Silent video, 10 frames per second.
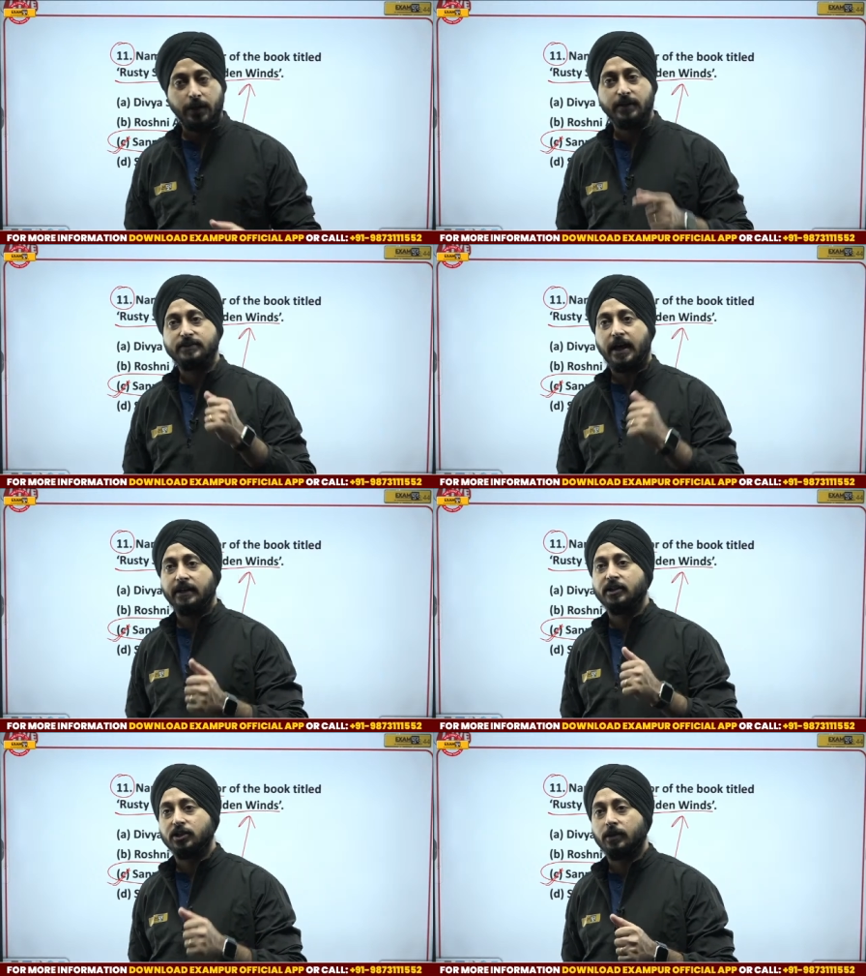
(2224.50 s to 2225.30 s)
Wind,
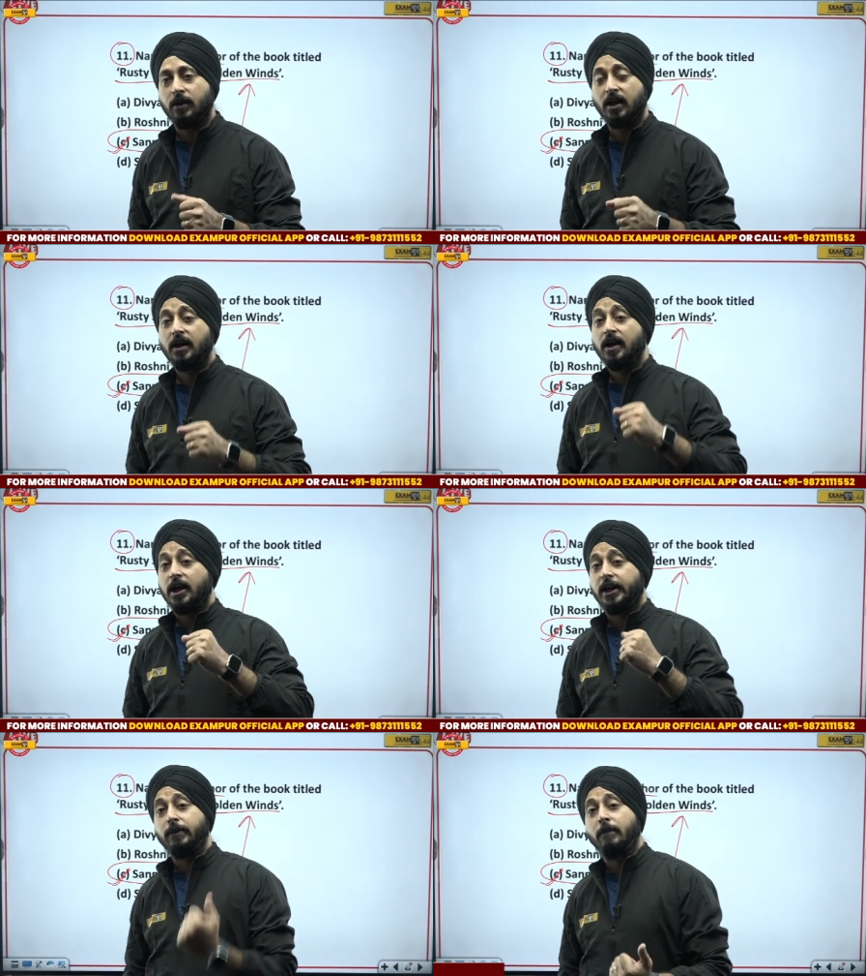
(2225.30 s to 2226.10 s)
Sanidhya Sharma.
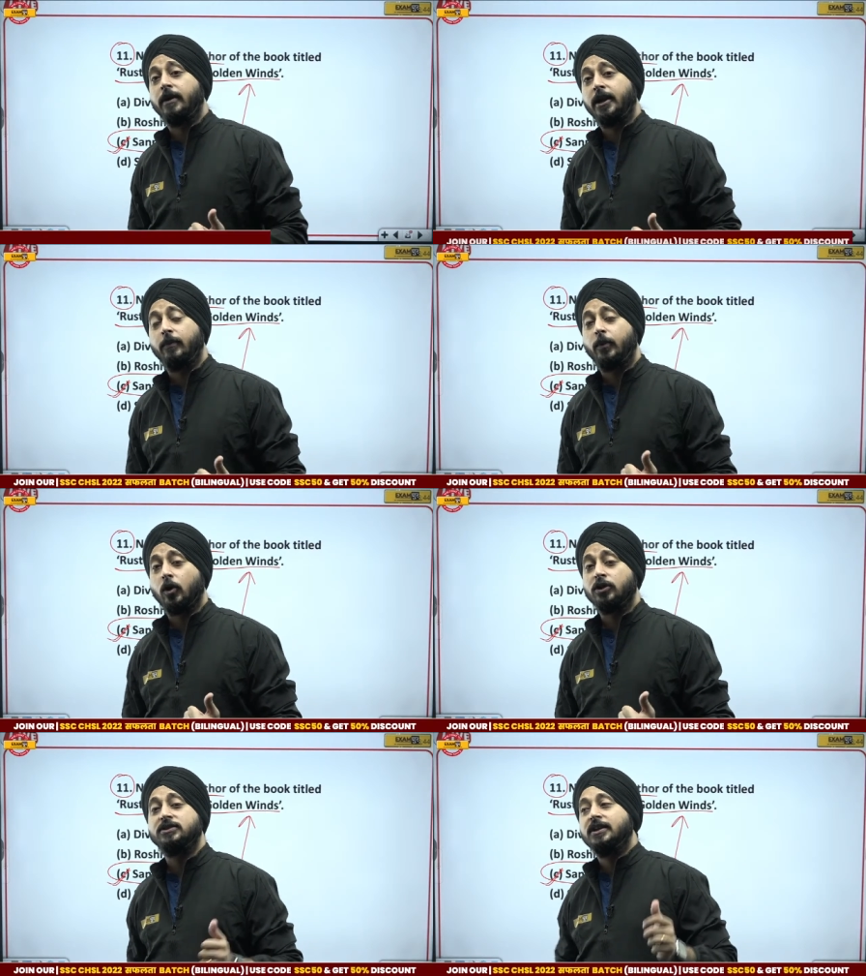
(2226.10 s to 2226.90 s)
Remember it
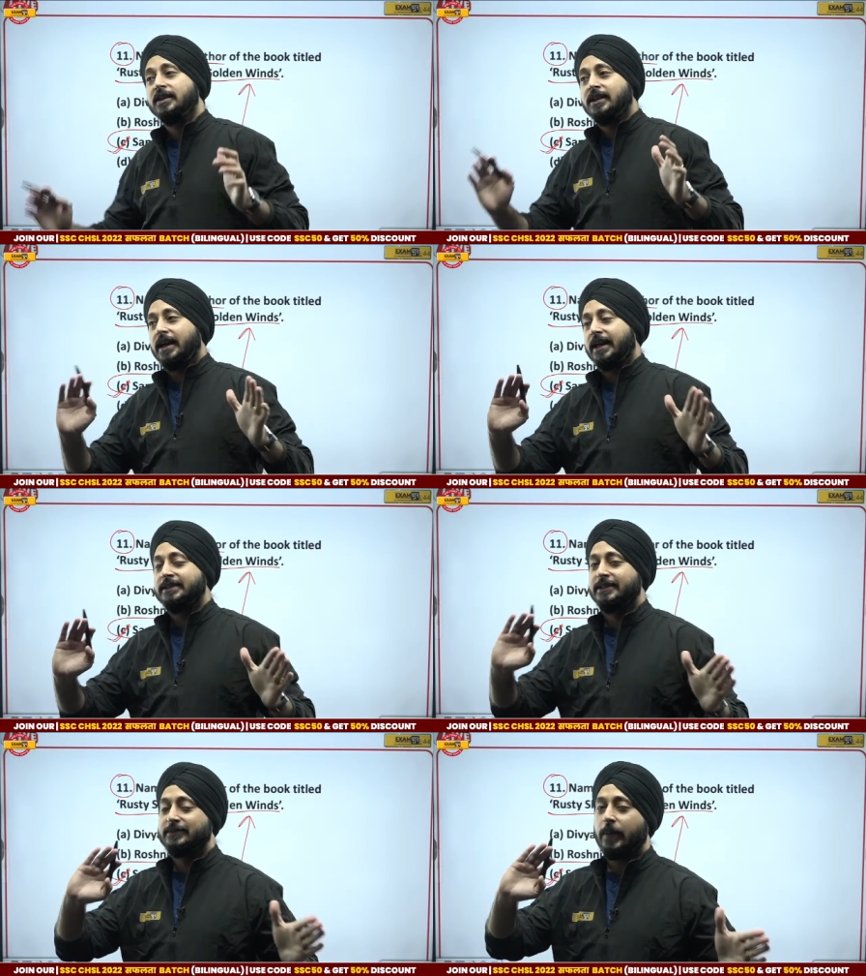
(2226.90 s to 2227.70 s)
because
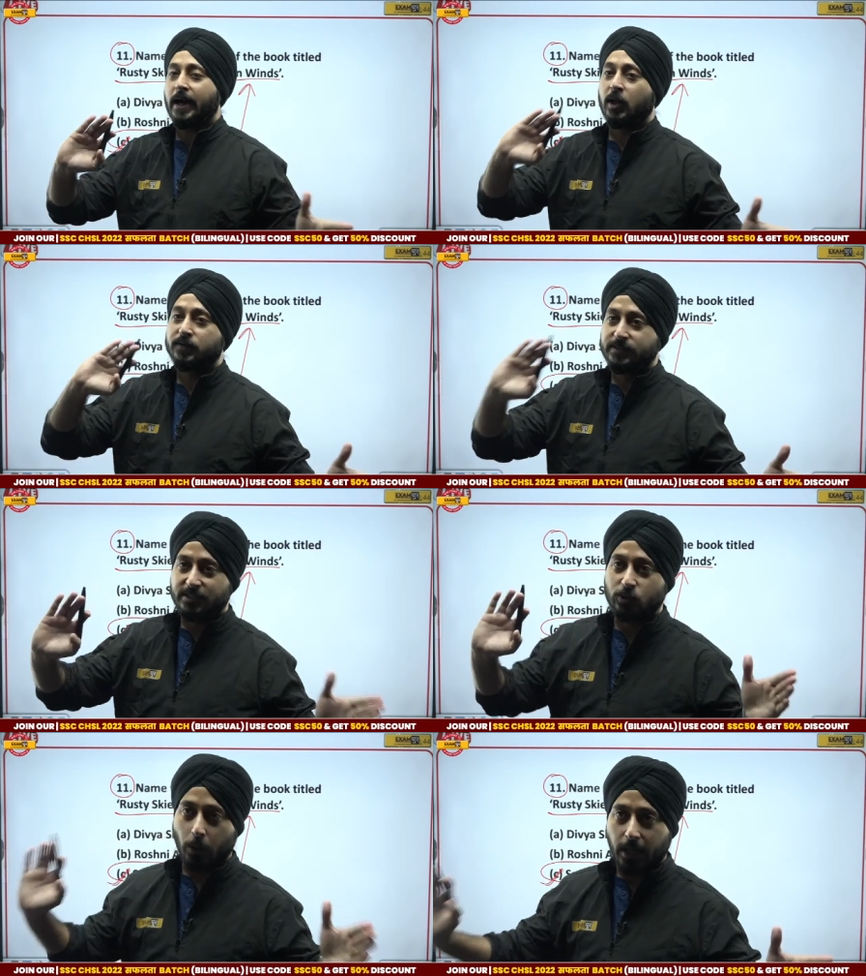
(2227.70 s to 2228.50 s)
in the span of
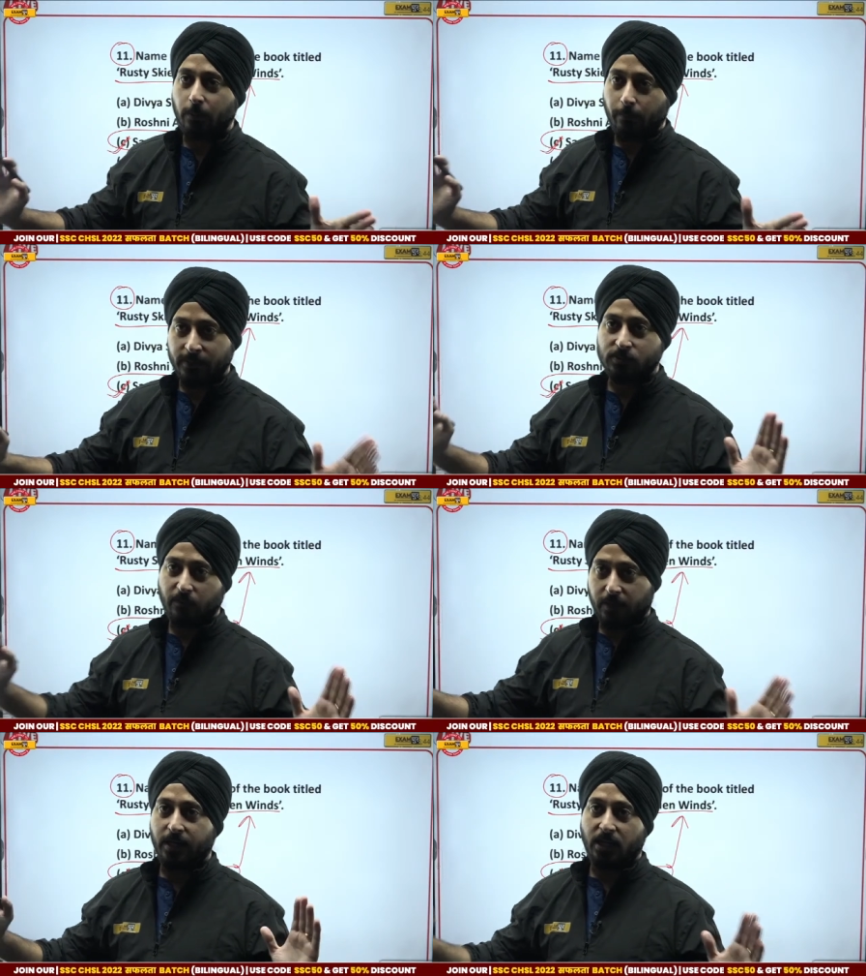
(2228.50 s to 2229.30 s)
6 to 8 months
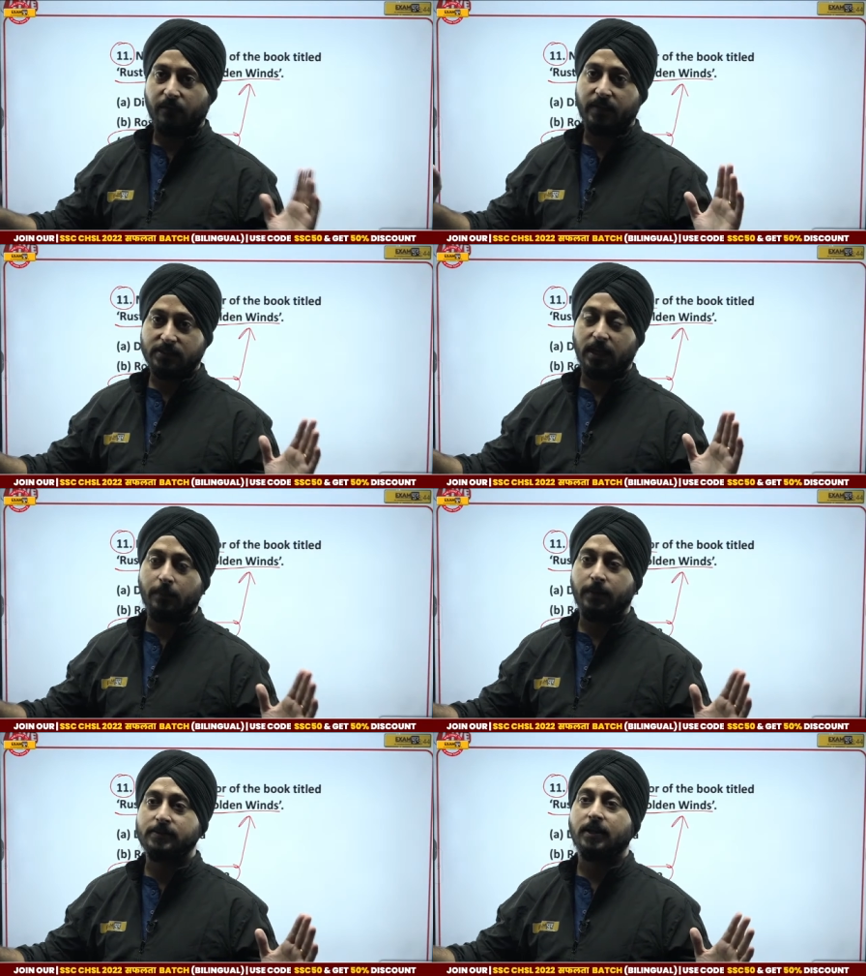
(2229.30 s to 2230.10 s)
of current affairs
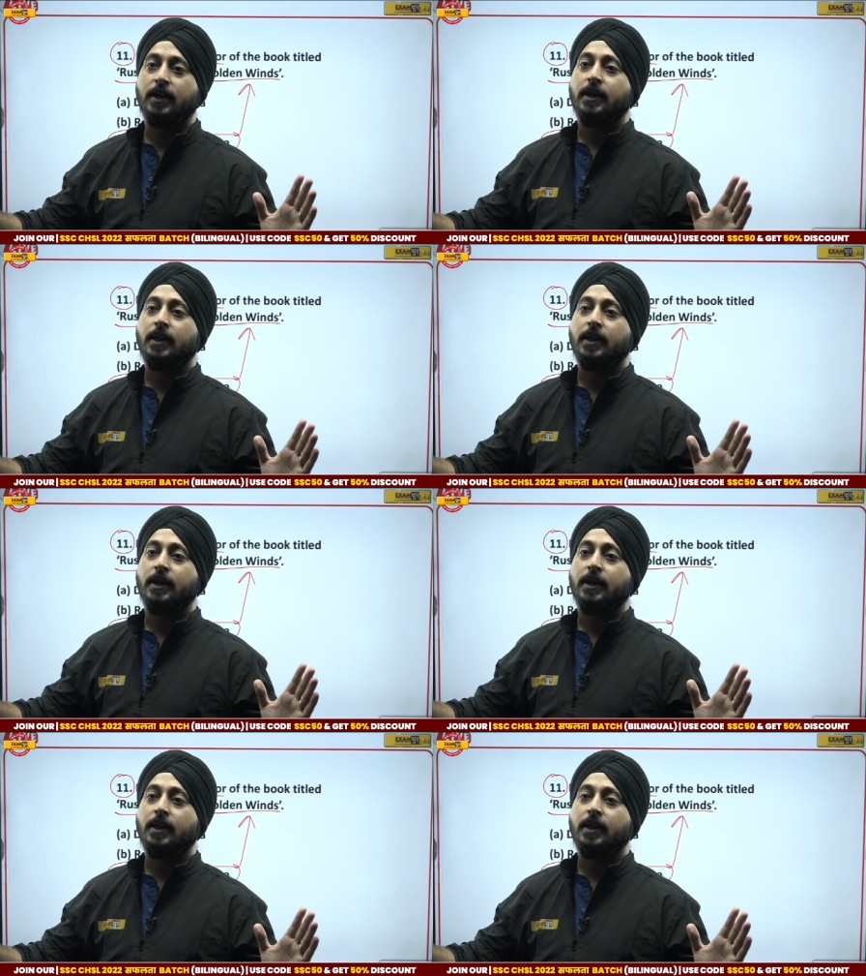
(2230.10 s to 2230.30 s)
syllabus,